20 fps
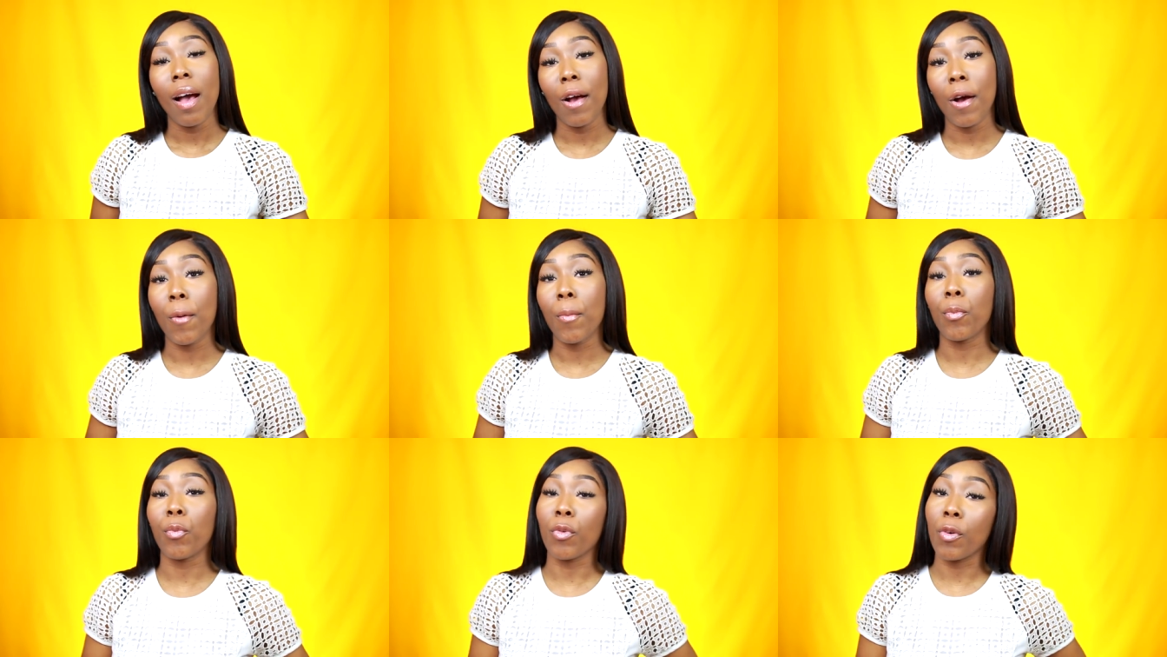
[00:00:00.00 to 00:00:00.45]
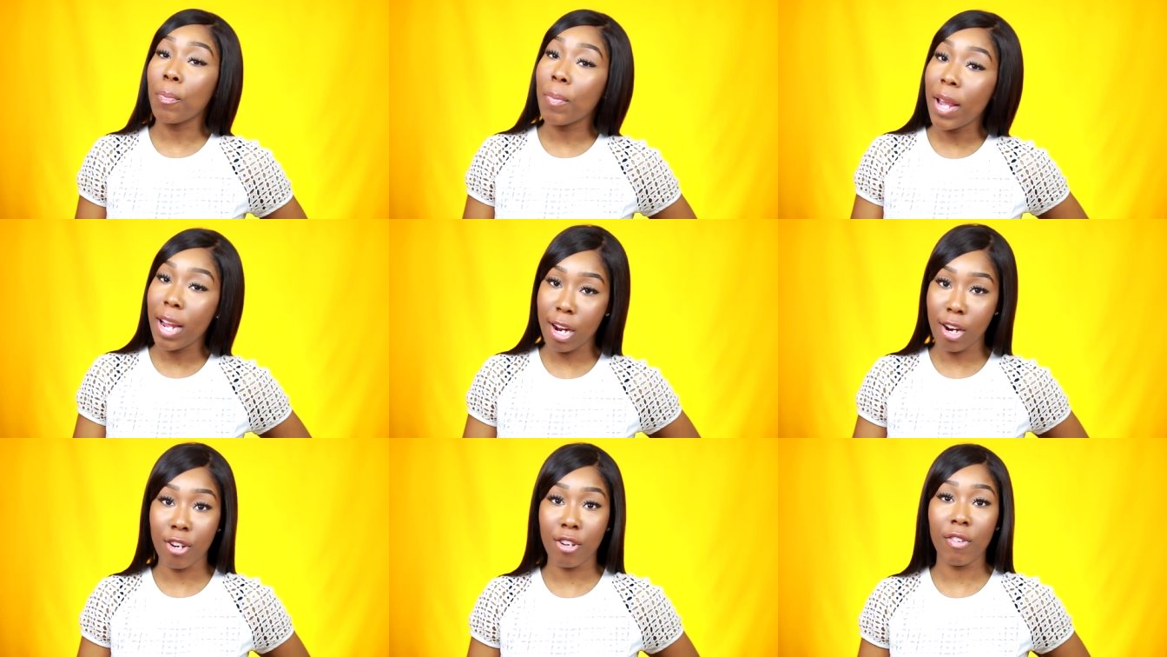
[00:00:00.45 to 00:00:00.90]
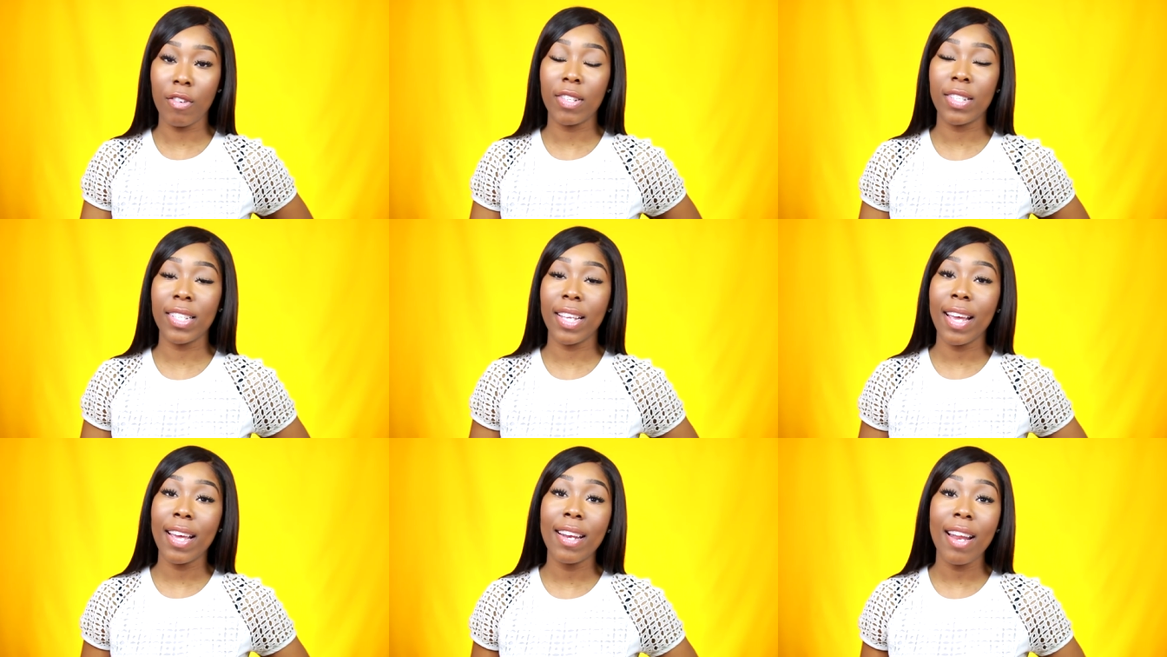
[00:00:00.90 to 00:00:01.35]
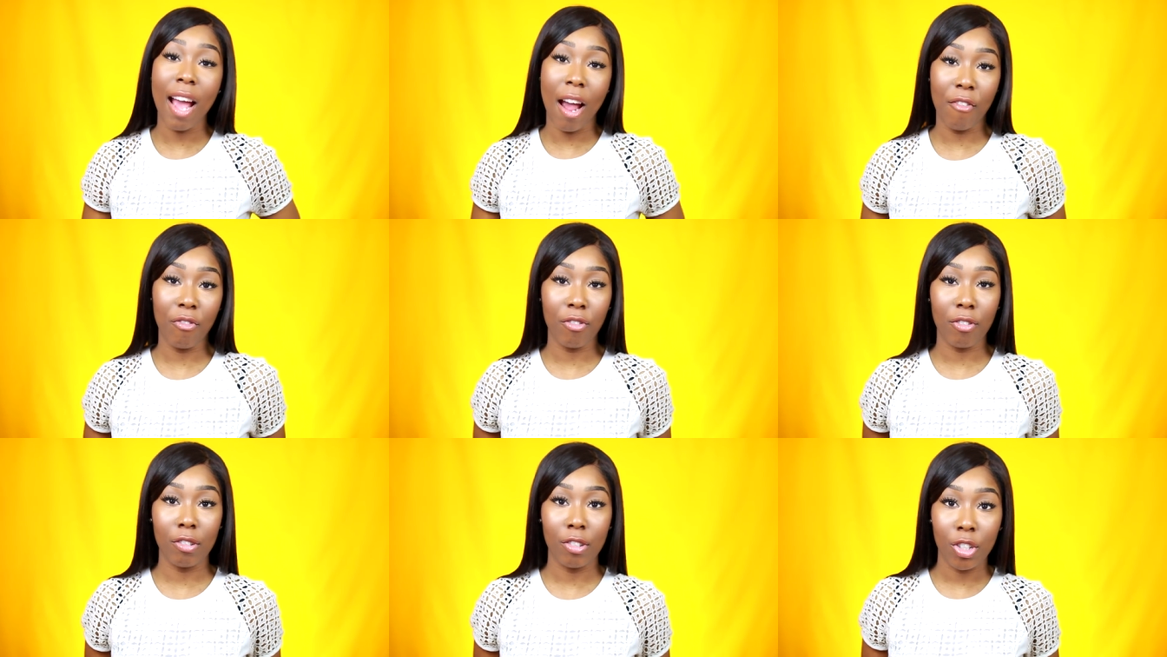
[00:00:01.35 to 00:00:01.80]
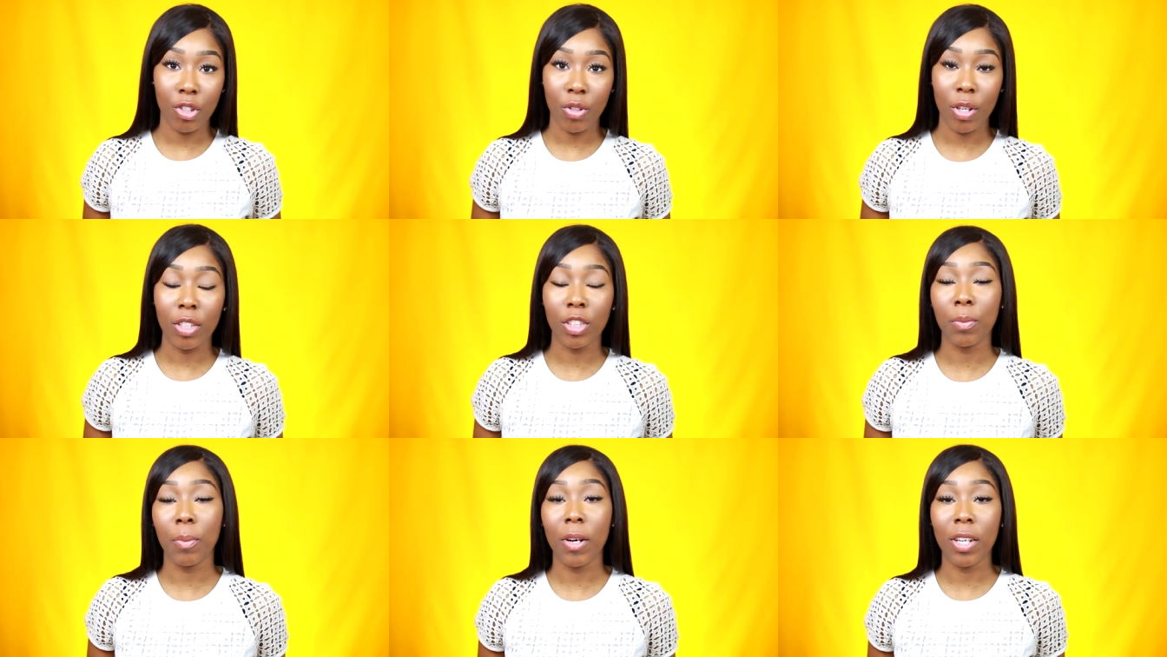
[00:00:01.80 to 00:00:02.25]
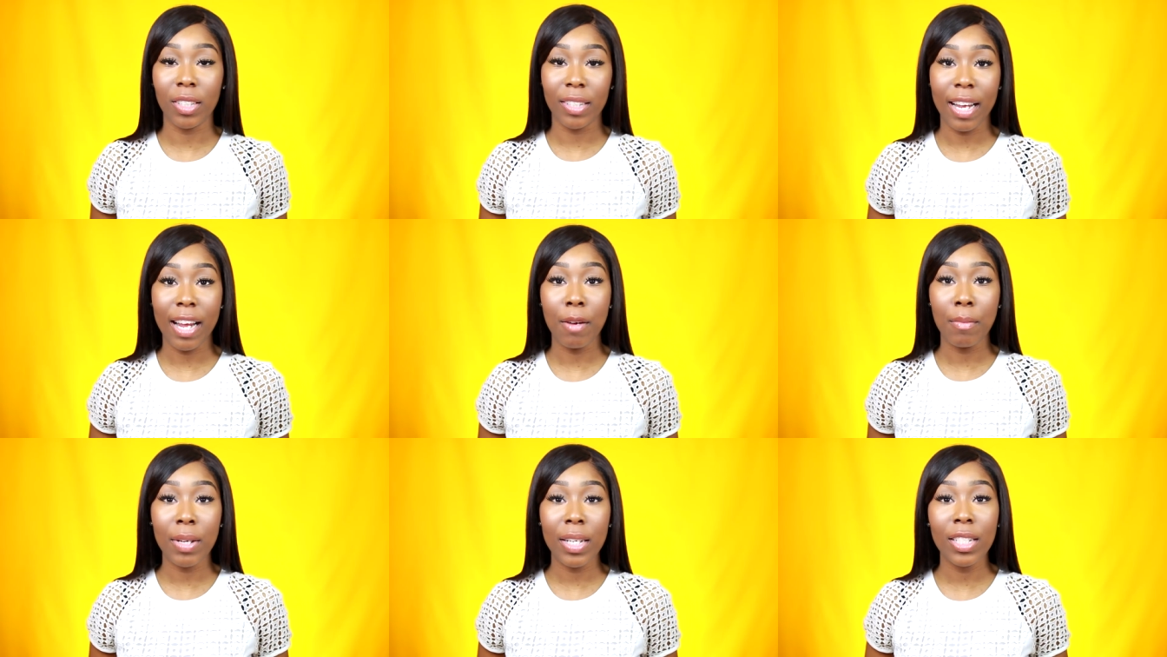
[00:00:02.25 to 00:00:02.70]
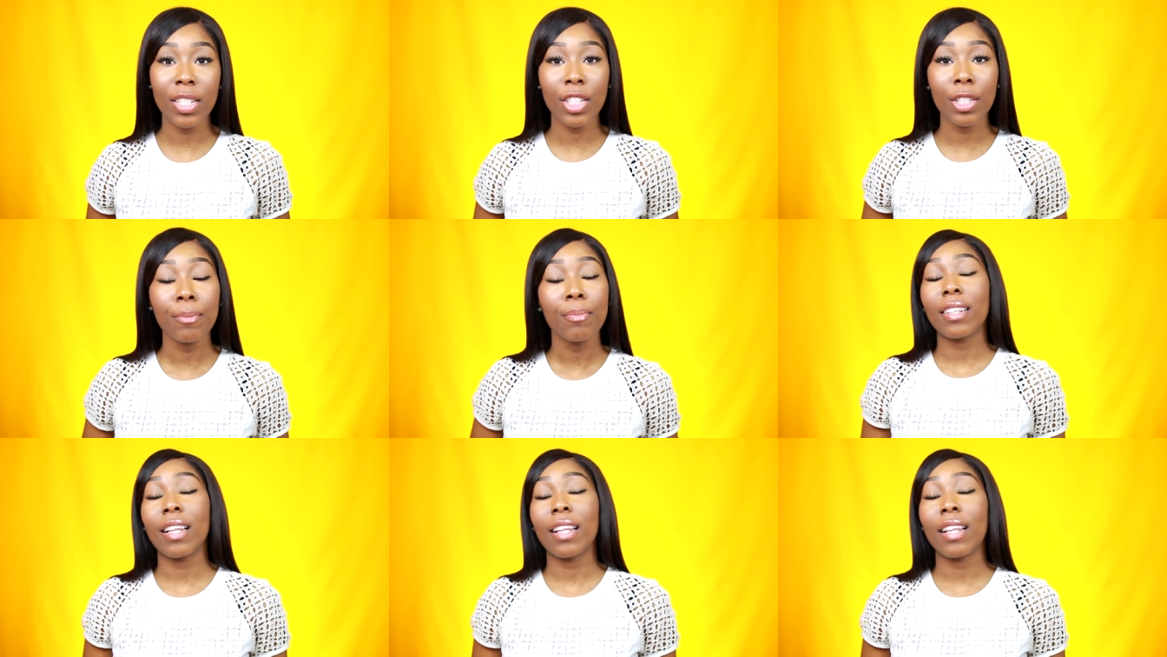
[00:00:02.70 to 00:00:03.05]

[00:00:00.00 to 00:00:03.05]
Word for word: help repair your skin after a stretch mark damage.